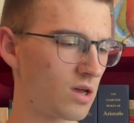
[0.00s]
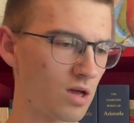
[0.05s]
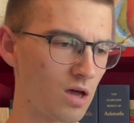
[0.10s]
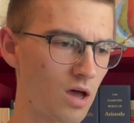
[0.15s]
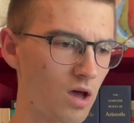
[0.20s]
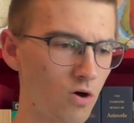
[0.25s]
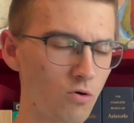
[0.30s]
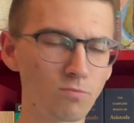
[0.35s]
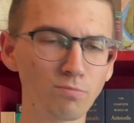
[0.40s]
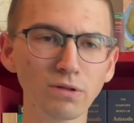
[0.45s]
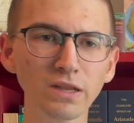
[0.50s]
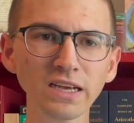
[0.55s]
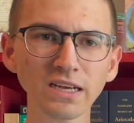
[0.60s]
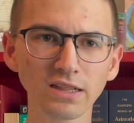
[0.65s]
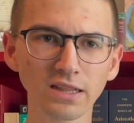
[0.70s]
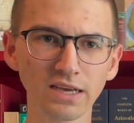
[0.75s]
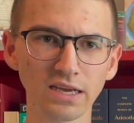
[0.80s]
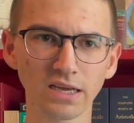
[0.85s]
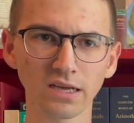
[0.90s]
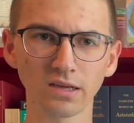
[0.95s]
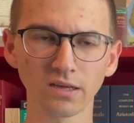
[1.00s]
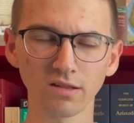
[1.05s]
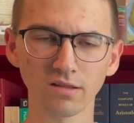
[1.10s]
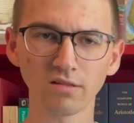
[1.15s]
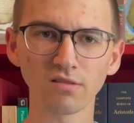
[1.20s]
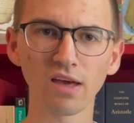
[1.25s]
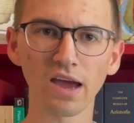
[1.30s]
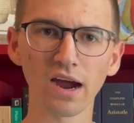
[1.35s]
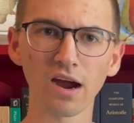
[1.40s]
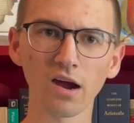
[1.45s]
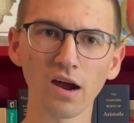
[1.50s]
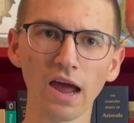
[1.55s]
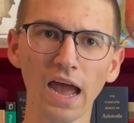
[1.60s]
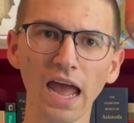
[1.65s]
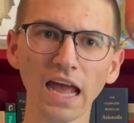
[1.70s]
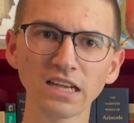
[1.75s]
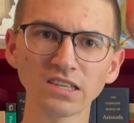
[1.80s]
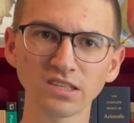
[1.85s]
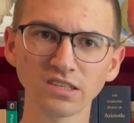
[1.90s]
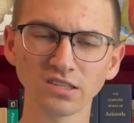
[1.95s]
obliquely there as a